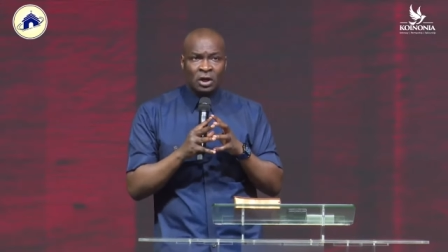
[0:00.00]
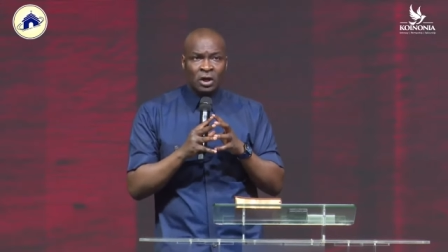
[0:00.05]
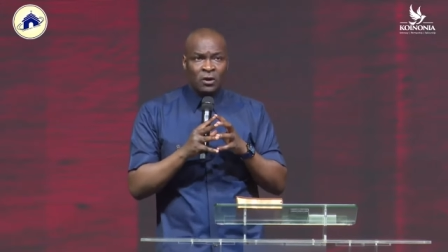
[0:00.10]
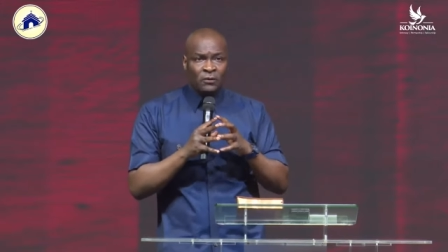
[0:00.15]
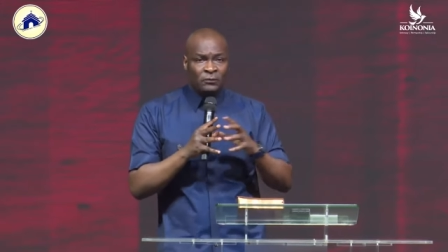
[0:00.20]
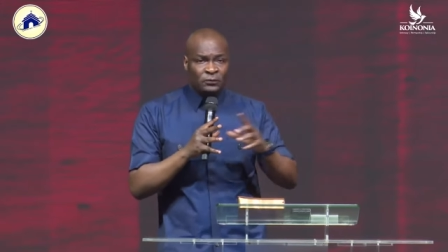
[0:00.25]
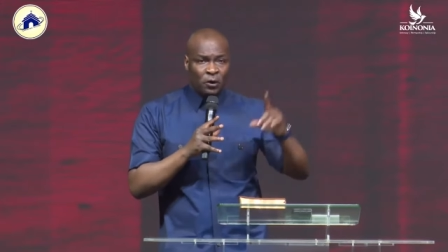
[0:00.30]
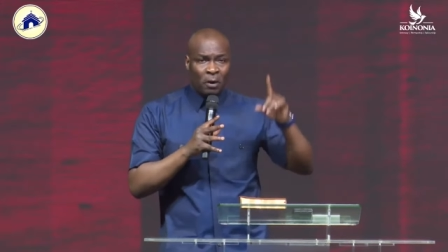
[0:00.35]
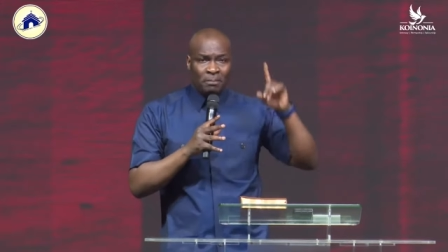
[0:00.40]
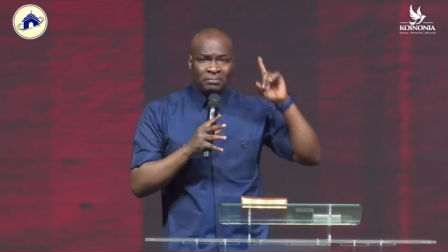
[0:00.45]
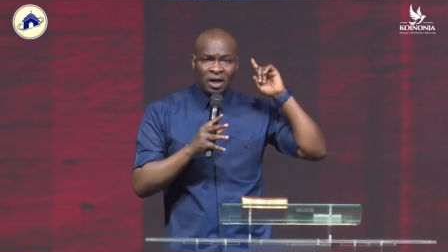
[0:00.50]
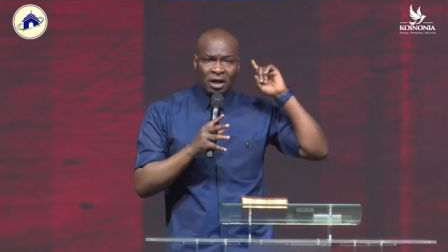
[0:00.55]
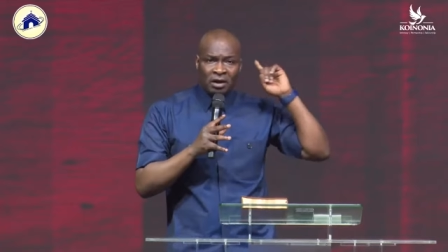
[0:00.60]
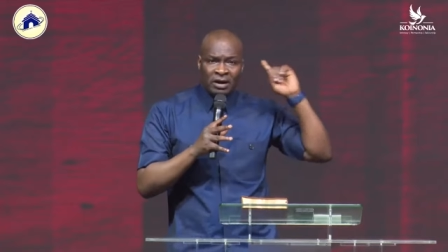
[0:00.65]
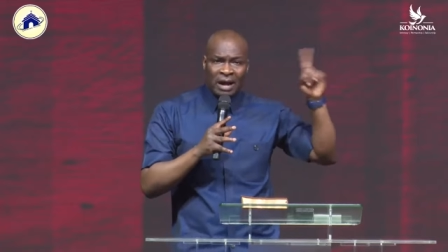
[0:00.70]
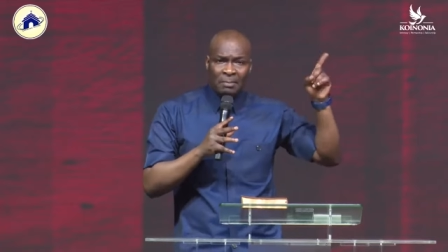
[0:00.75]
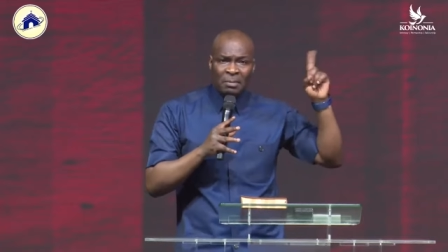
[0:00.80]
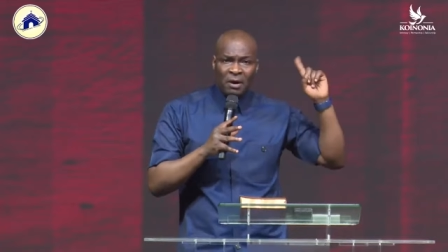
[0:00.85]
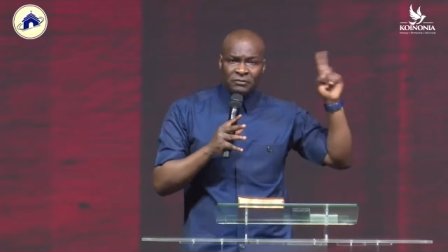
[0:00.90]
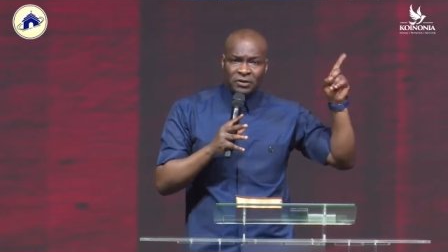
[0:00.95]
from the
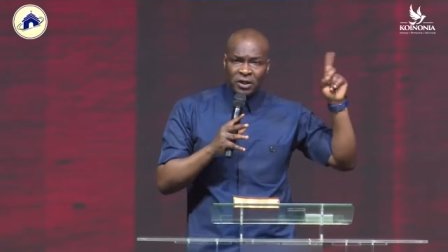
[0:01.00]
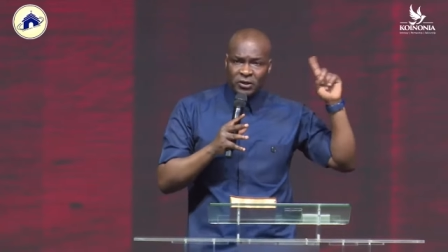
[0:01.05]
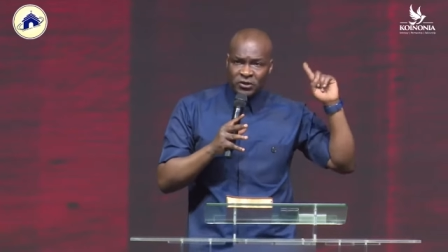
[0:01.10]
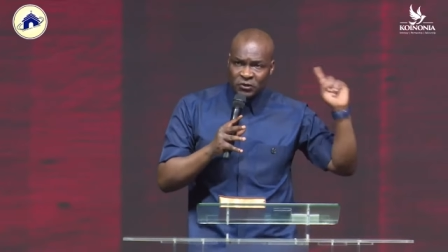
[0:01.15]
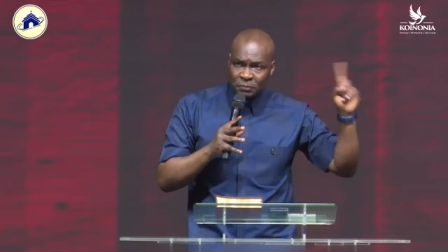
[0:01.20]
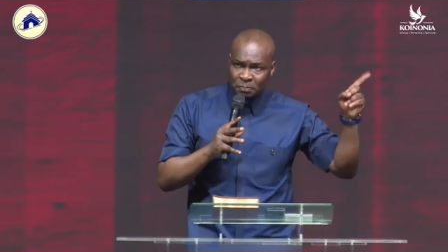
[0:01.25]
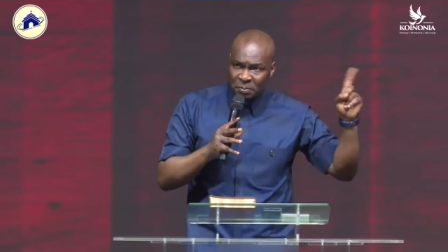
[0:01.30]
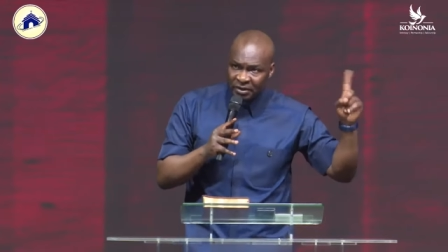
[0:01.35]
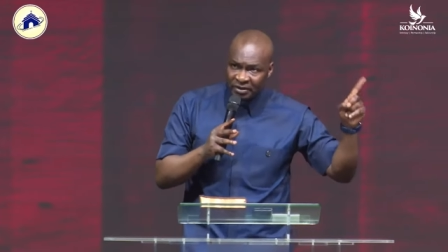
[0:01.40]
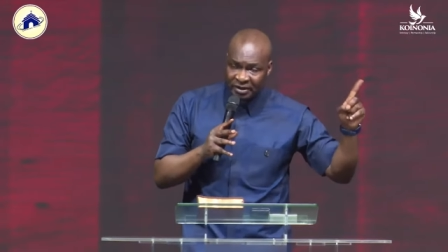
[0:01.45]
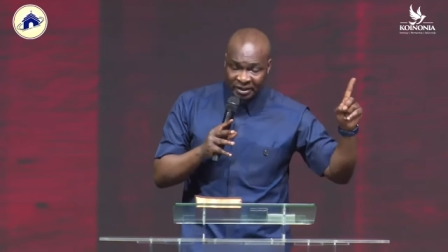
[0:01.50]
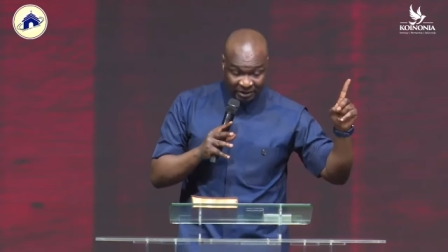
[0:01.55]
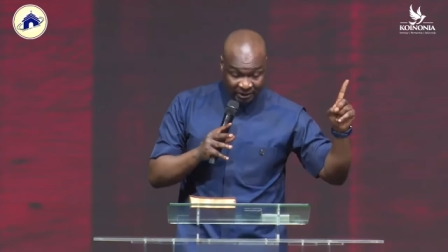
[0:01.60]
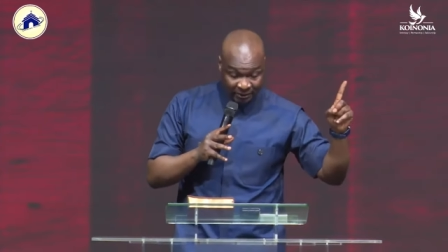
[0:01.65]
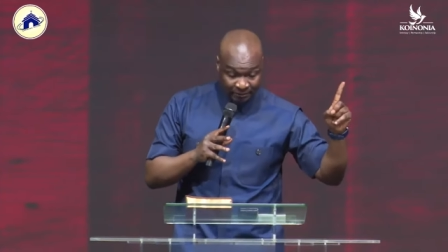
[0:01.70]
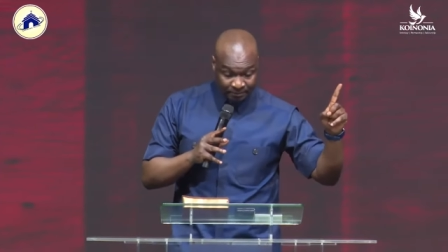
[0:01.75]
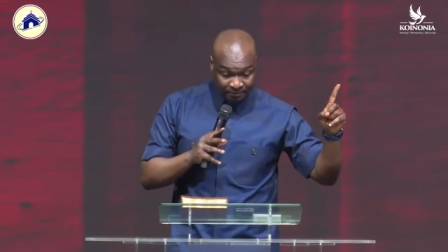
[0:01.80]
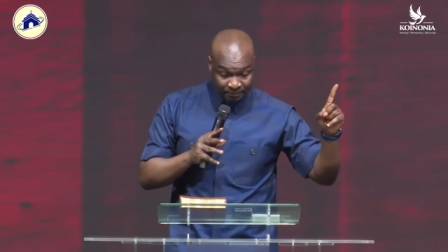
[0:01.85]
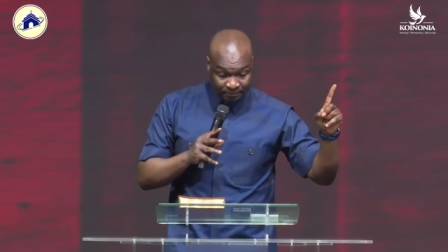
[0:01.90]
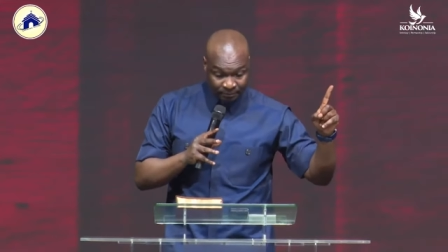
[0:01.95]
realm of the spirit
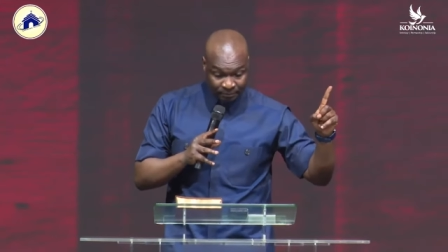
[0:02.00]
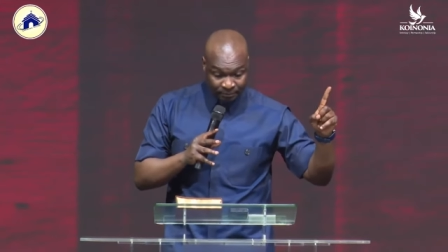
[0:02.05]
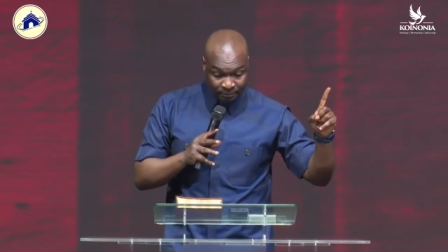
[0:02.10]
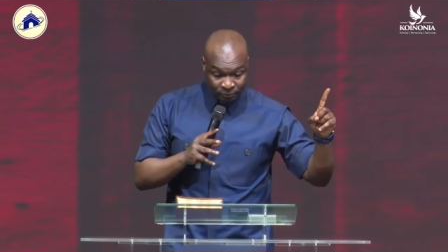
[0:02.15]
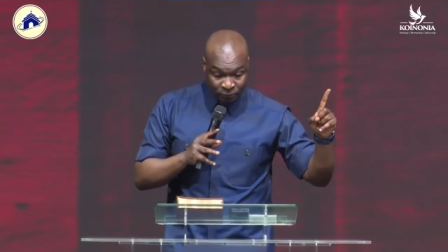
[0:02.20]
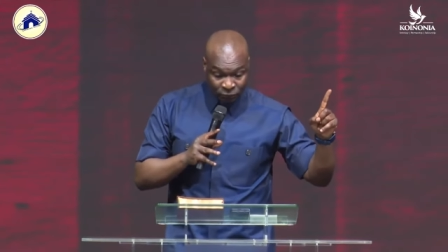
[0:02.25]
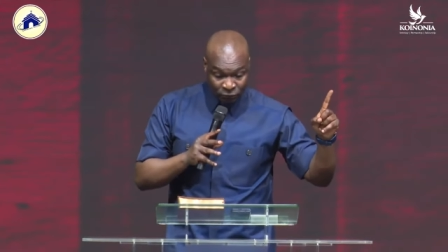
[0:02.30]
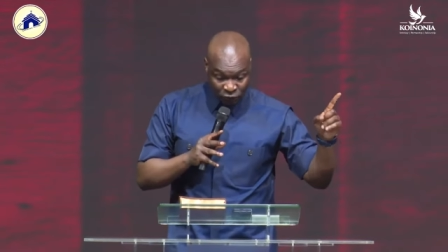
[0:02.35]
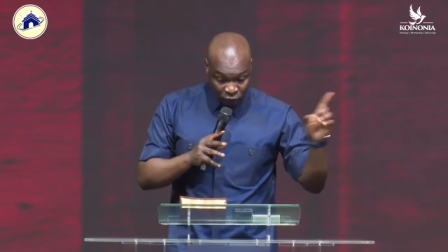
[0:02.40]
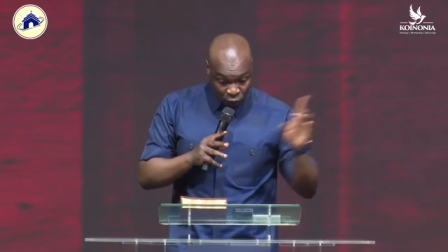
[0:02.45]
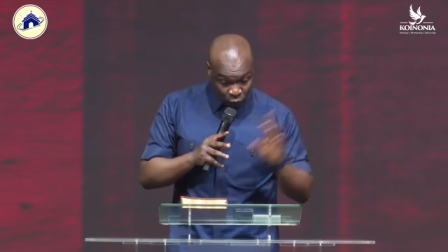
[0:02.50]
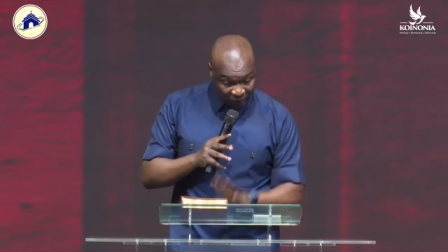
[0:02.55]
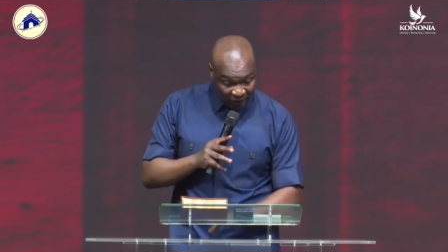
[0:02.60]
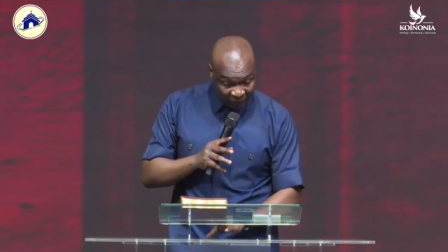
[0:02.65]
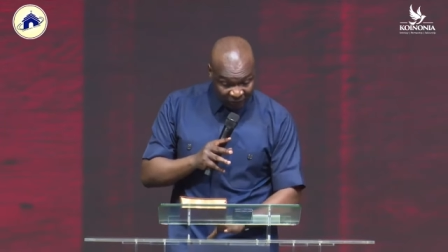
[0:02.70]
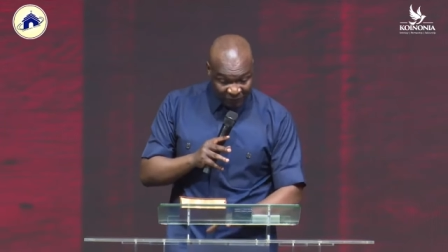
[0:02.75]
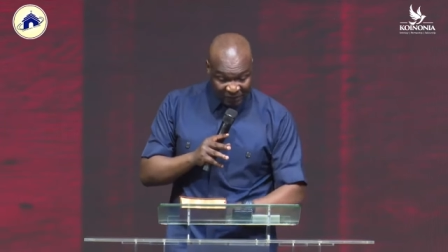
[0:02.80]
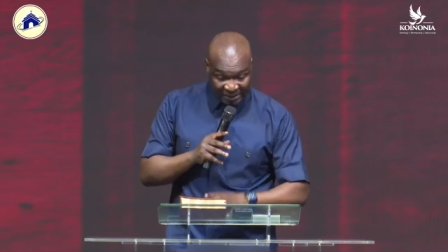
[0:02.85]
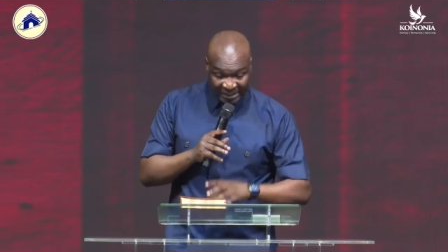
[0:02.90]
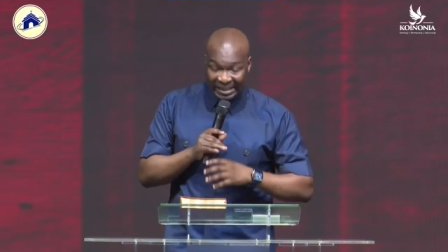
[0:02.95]
to the
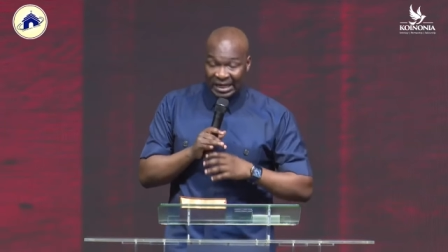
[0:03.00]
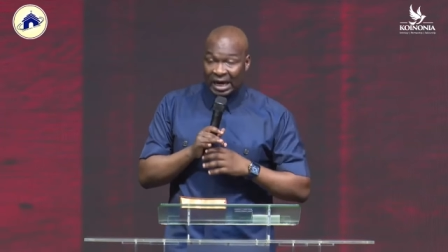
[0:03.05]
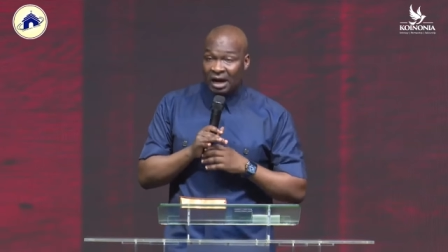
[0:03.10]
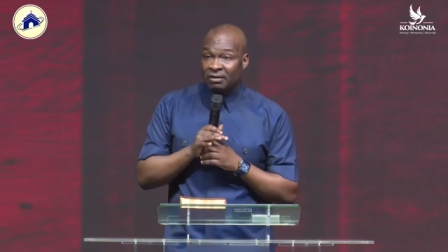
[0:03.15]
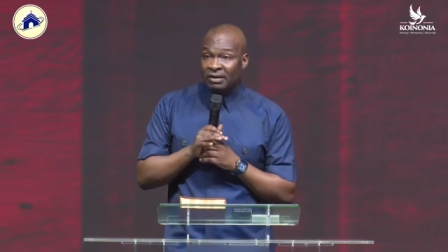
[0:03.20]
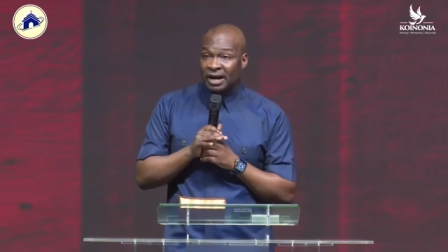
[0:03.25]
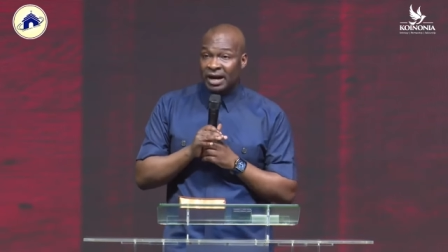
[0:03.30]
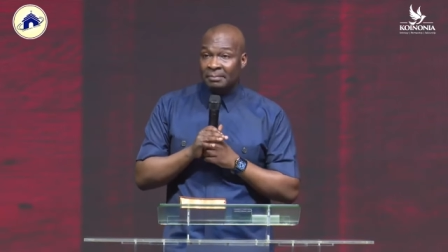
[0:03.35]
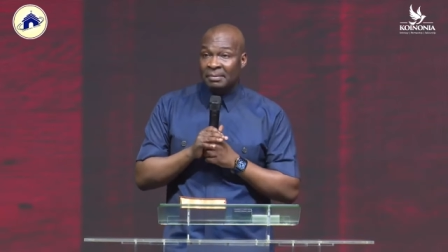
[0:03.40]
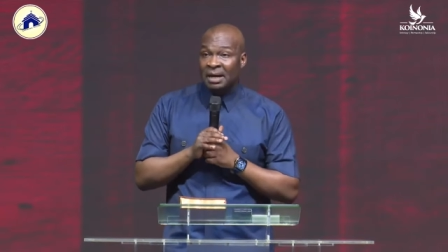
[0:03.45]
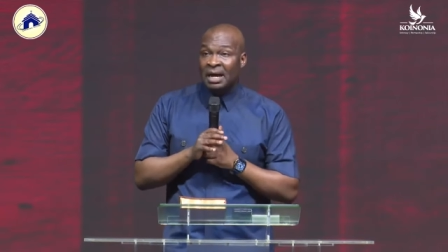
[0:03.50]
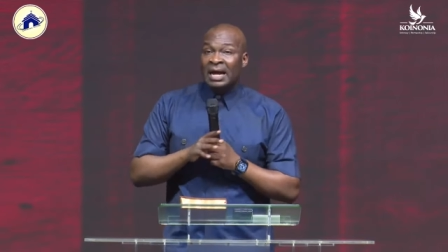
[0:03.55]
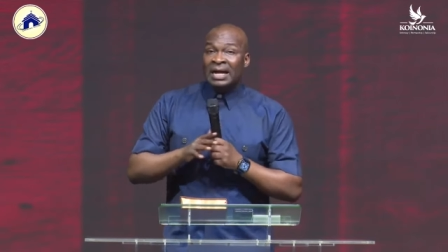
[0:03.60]
physical realm.